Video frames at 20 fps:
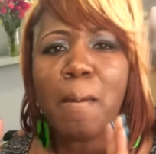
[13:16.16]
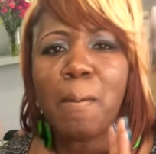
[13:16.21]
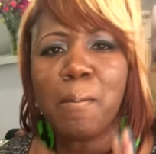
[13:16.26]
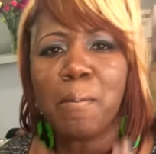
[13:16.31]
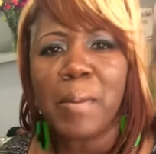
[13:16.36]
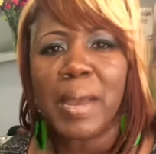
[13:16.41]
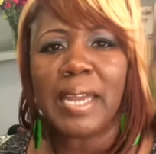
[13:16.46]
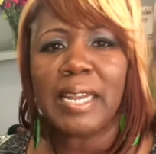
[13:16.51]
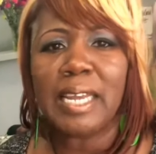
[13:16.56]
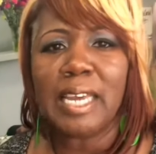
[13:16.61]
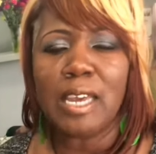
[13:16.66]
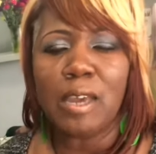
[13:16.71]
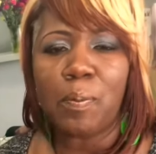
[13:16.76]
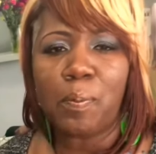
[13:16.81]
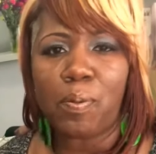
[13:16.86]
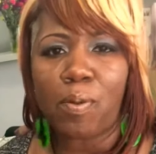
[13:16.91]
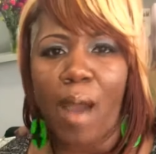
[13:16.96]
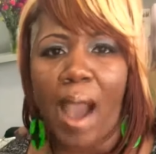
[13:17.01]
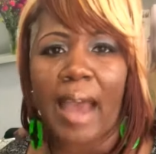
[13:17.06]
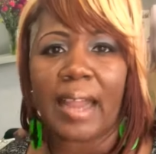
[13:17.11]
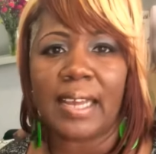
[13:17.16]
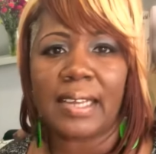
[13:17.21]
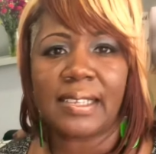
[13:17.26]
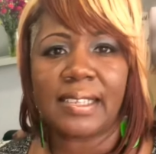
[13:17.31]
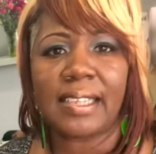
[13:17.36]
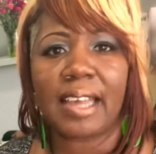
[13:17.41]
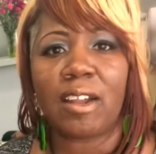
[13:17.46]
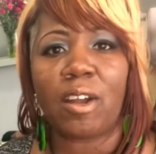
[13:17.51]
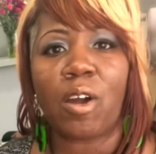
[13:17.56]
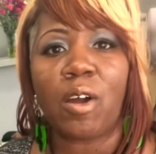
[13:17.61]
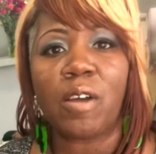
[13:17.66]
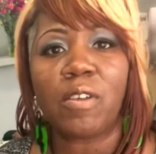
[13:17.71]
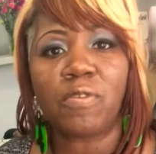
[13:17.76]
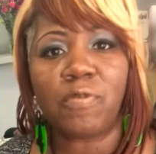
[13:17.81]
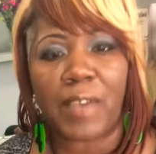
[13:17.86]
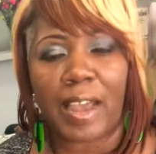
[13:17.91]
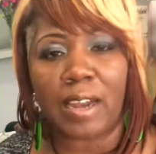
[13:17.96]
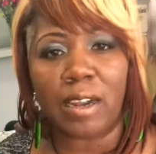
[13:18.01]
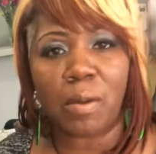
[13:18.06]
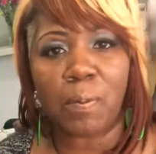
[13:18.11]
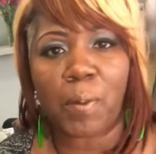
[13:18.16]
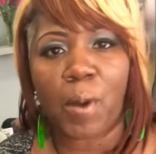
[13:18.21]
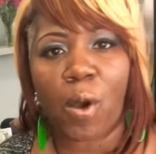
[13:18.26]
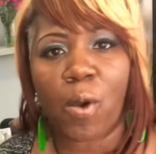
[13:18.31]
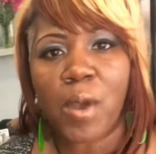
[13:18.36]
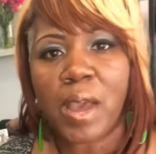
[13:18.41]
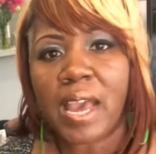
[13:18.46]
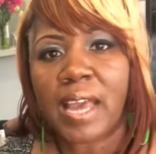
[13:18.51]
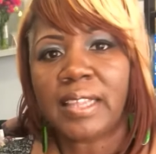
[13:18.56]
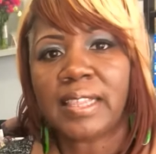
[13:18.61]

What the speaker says: many products that are available.